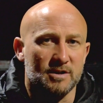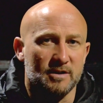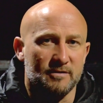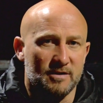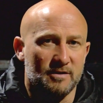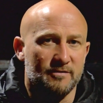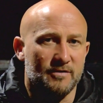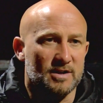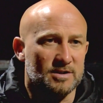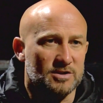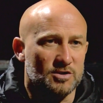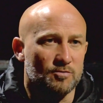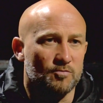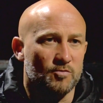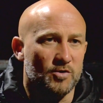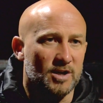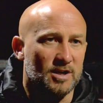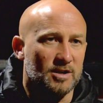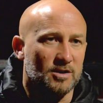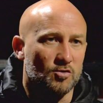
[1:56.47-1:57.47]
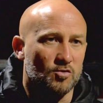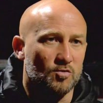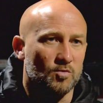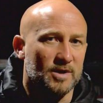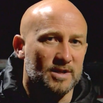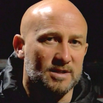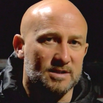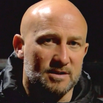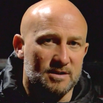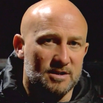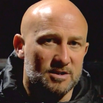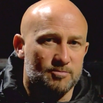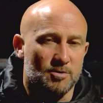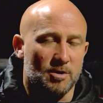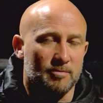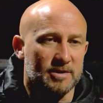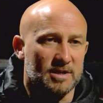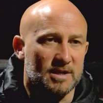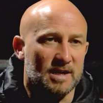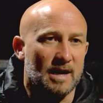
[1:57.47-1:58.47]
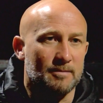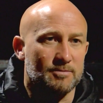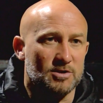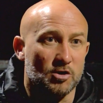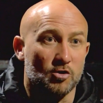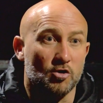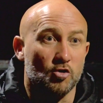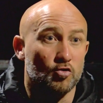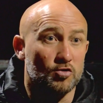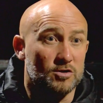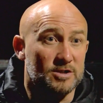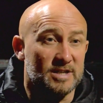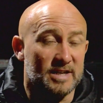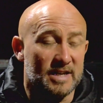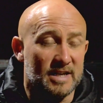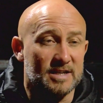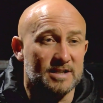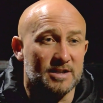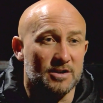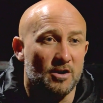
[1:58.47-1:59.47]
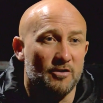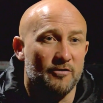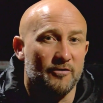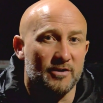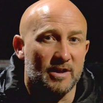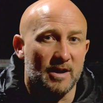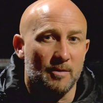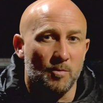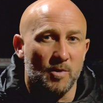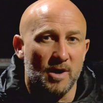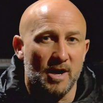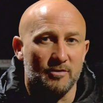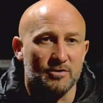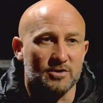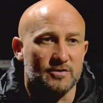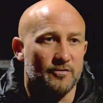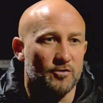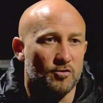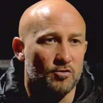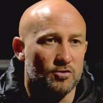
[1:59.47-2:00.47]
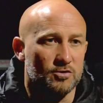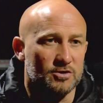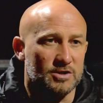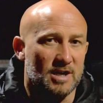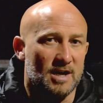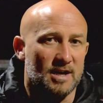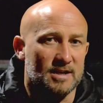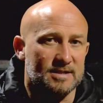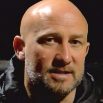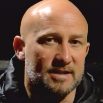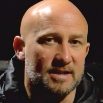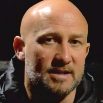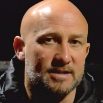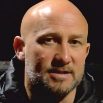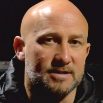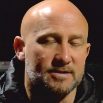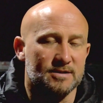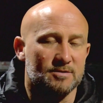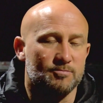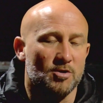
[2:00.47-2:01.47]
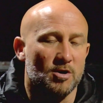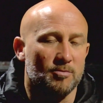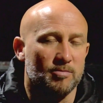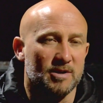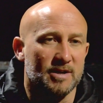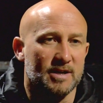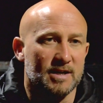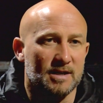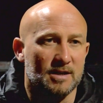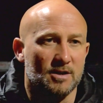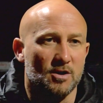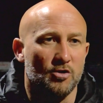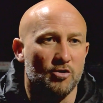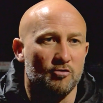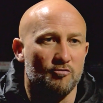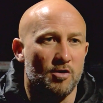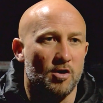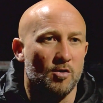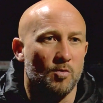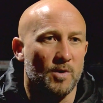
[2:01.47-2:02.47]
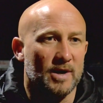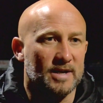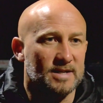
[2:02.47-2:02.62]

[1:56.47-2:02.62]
They've had some really good wins, and it's probably capped a good season off for them, whereas for us, our season's probably gone the wrong way